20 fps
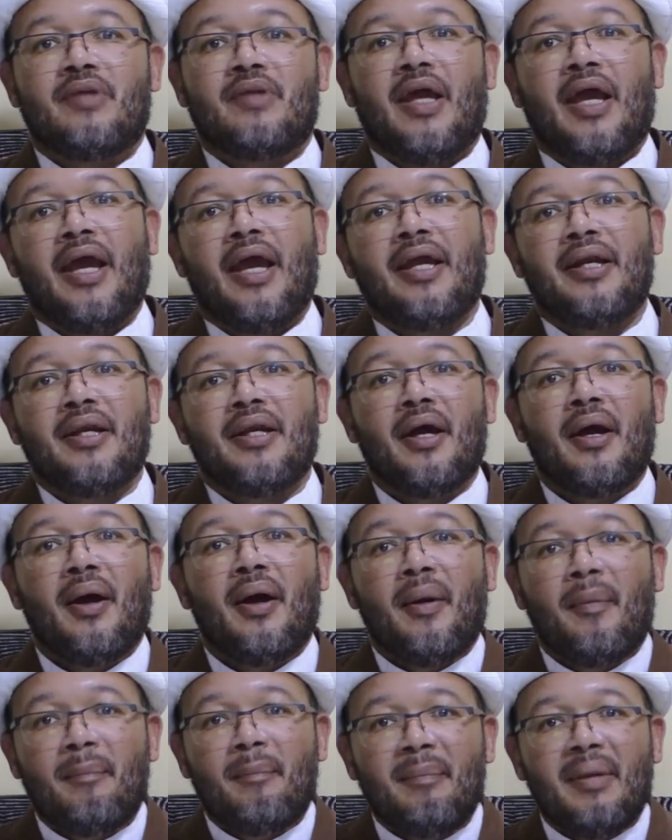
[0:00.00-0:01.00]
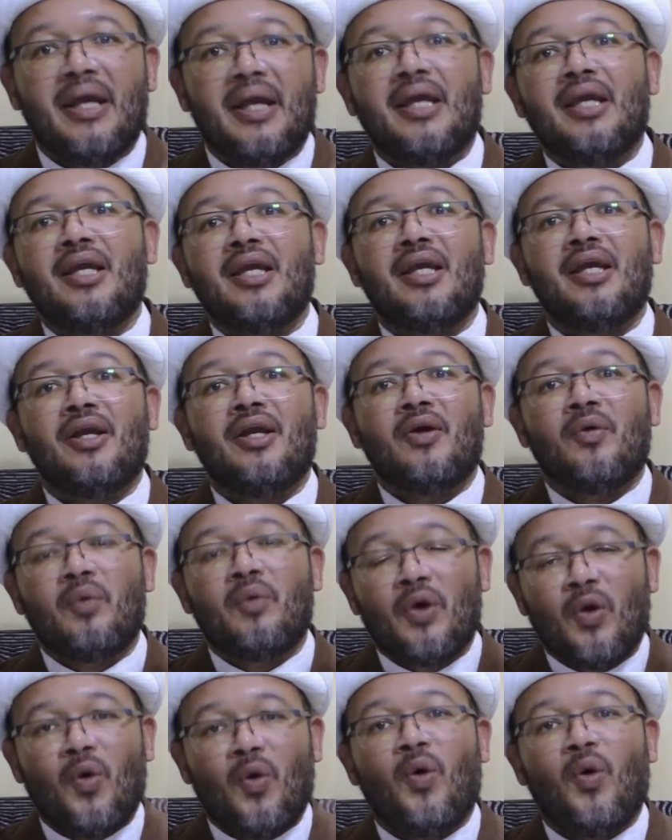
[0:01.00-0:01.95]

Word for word: And May we